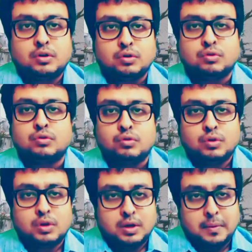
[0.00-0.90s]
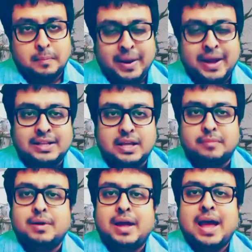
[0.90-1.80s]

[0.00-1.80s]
to make them